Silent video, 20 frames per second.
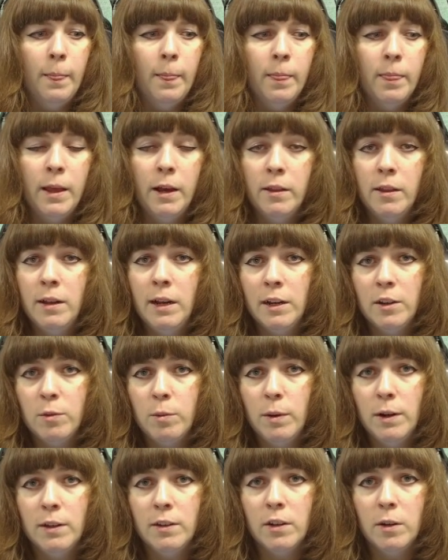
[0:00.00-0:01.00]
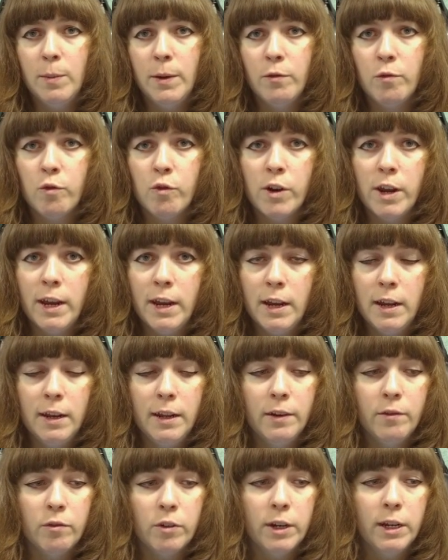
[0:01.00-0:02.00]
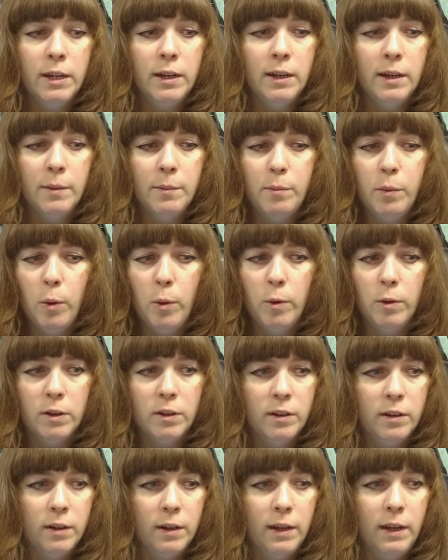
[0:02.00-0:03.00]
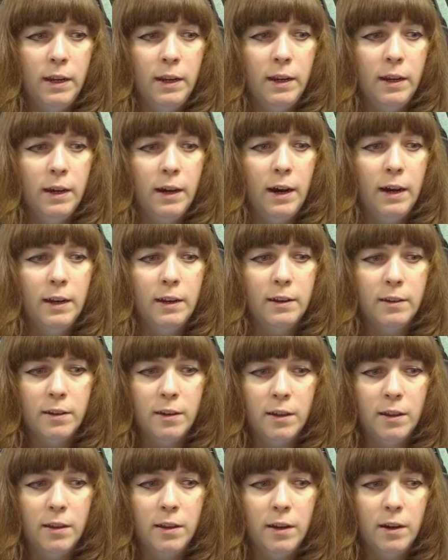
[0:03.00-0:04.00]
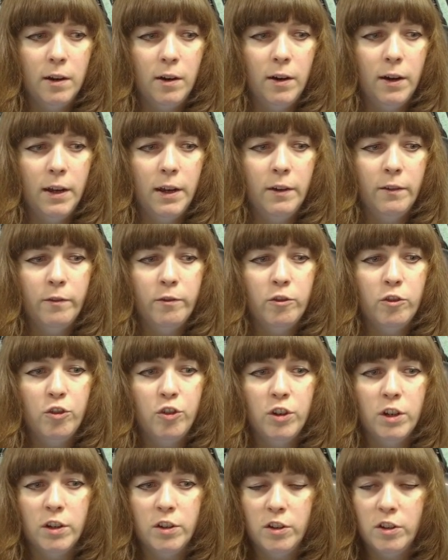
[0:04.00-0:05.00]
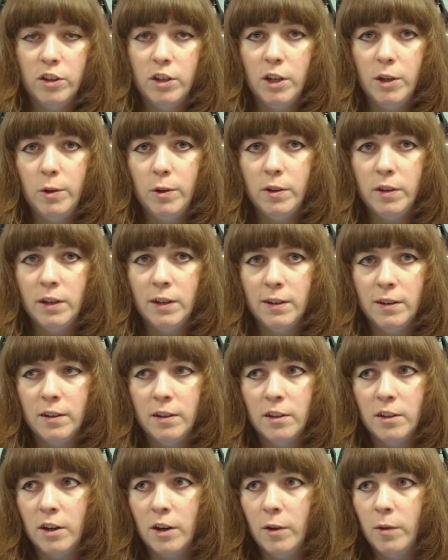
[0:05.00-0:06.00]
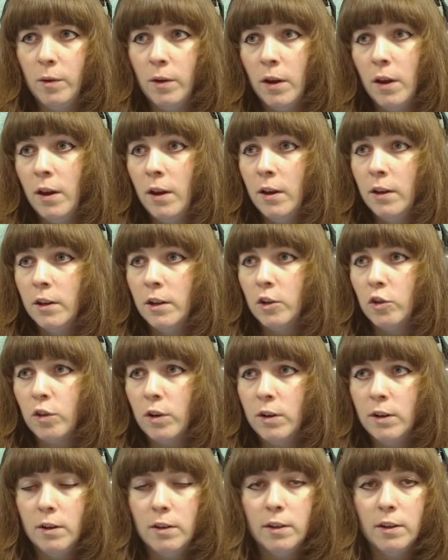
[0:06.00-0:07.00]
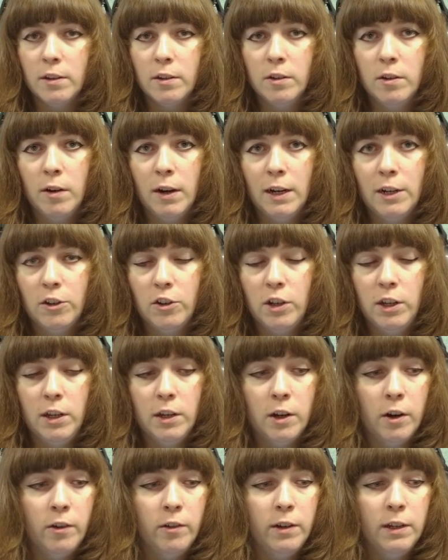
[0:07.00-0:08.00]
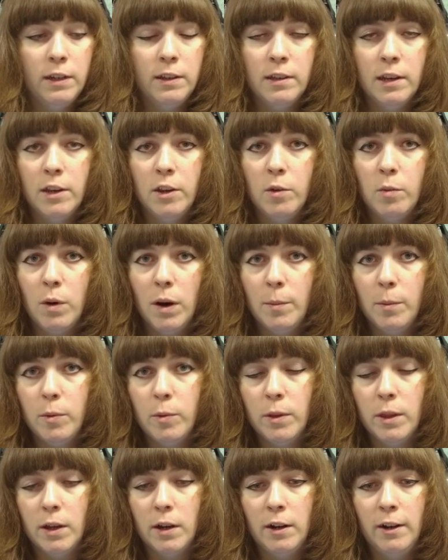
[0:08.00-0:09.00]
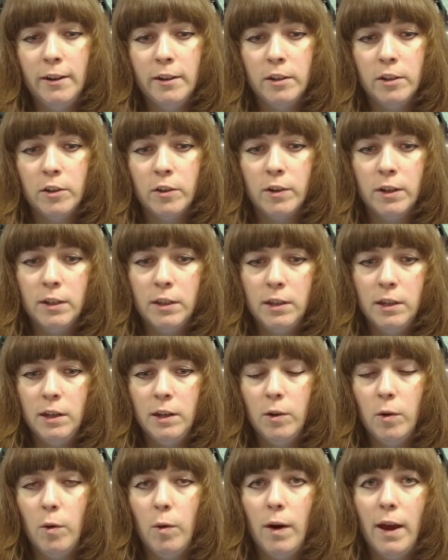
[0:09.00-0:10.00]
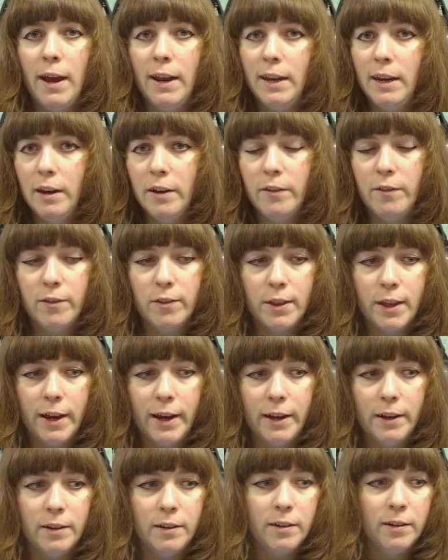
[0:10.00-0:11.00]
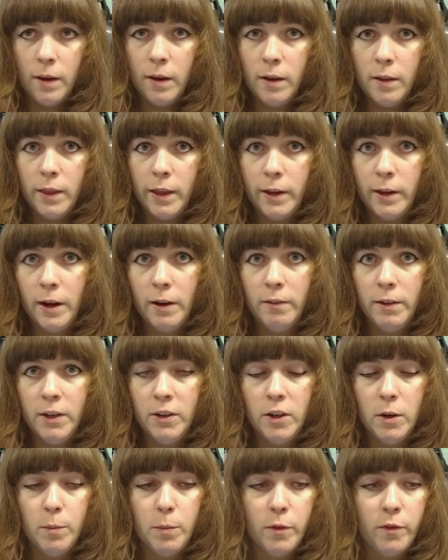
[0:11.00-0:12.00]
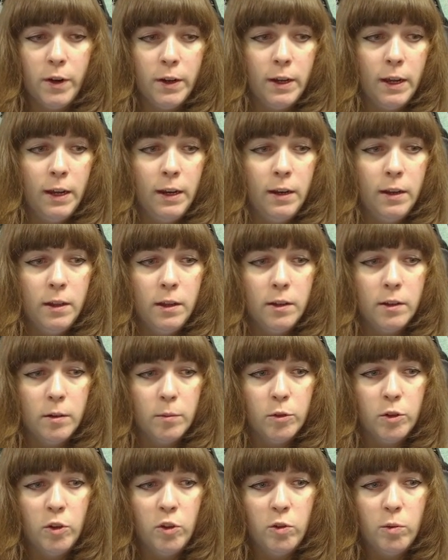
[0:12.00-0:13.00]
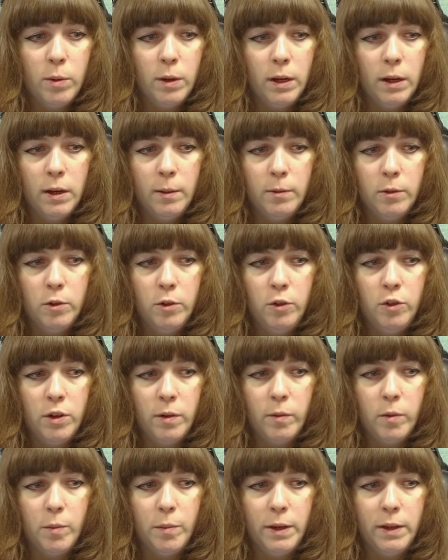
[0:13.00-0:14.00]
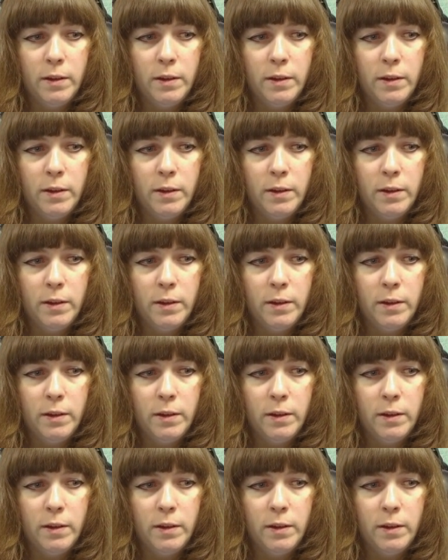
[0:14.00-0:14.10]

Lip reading: Now the next one is going to be really, really important here, and it's something I have just noticed. So Nitrado does not actually currently set you up with a cluster ID or any of that. They currently don't provide any of these options when it comes to general basic